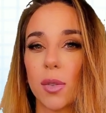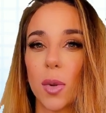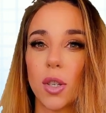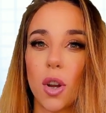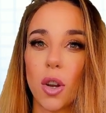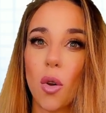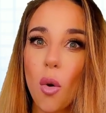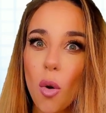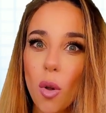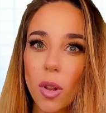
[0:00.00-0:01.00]
switch on
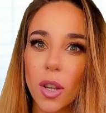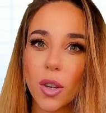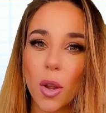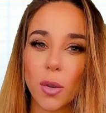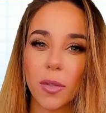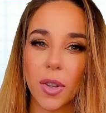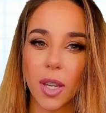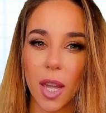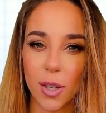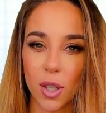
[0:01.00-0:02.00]
all
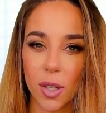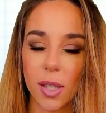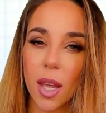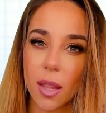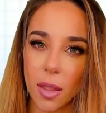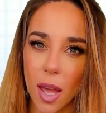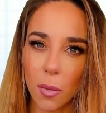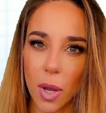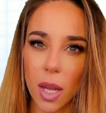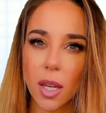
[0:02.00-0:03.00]
notifications.
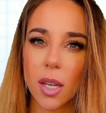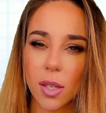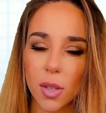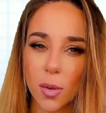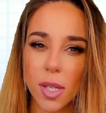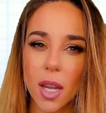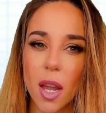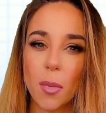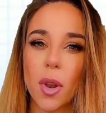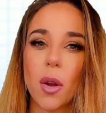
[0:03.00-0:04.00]
That way, as soon as I
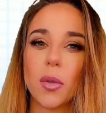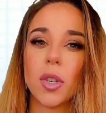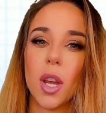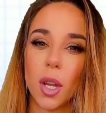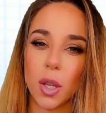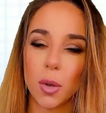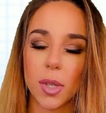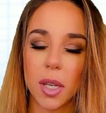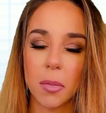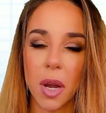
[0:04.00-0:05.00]
upload, you will
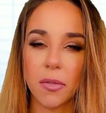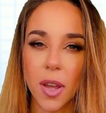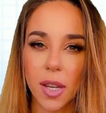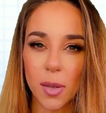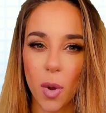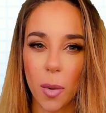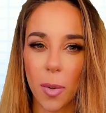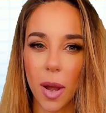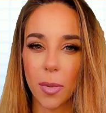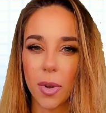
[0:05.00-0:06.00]
see my face
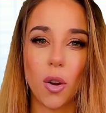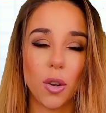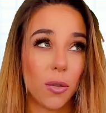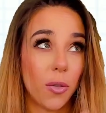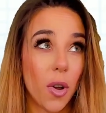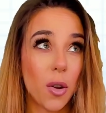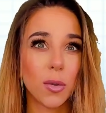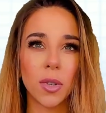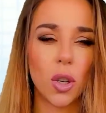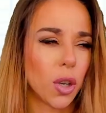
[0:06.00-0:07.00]
pop up on your
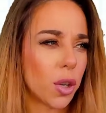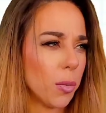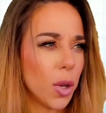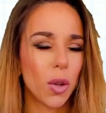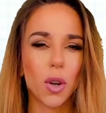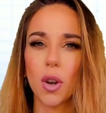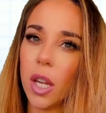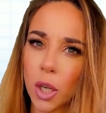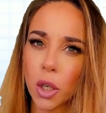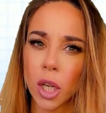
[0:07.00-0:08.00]
phone, on your computer,
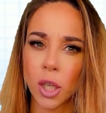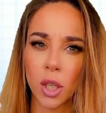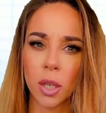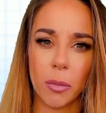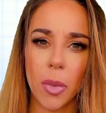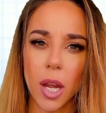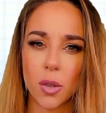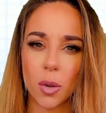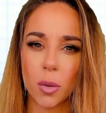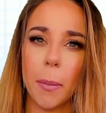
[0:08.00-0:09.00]
in your kitchen,
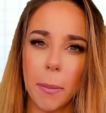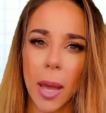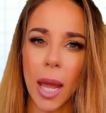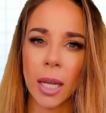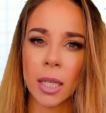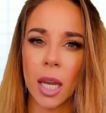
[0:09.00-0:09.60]
bedroom, man